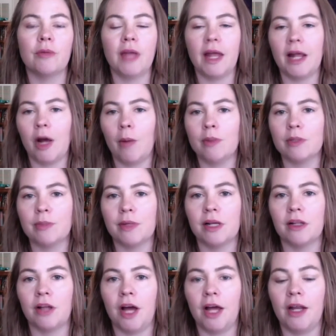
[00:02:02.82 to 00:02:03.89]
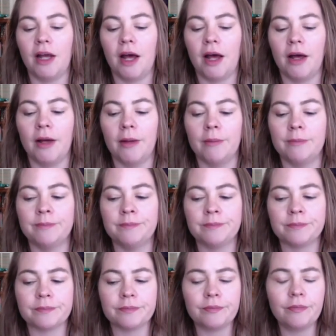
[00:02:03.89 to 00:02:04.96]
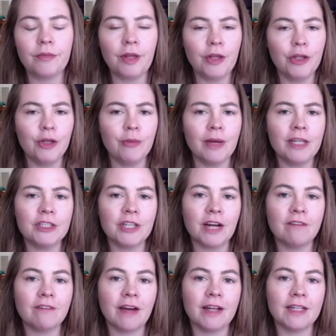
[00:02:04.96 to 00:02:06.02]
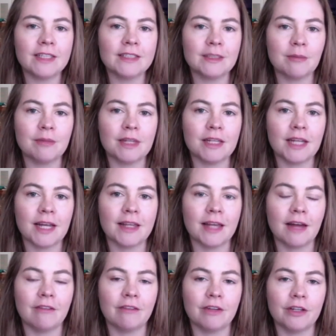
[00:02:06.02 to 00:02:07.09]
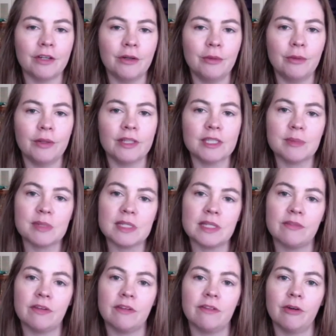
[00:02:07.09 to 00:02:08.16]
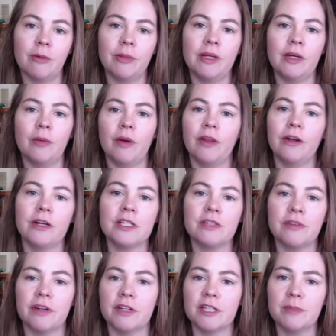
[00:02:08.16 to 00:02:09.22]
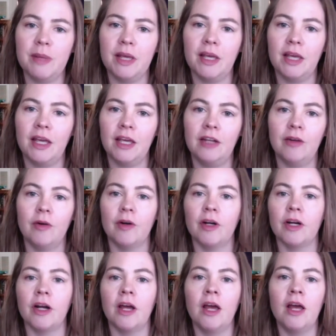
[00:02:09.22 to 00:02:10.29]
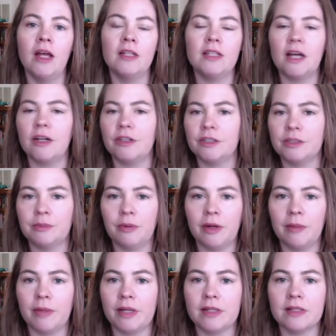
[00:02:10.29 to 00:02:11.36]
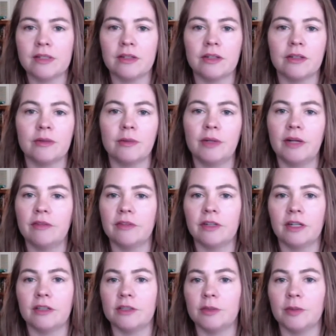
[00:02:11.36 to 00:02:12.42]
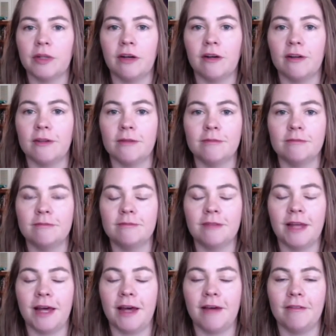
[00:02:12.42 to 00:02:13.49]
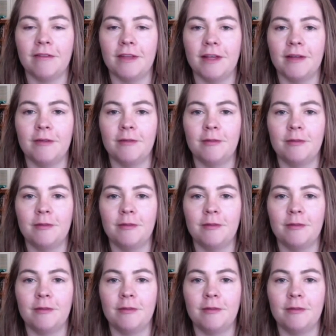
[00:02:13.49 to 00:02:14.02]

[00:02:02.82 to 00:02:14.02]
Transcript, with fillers: that helps me a lot. Um, you might try finding something like that for you with a specific phobia, whether it's fear of speaking or doctor's appointments or whatever else we all have that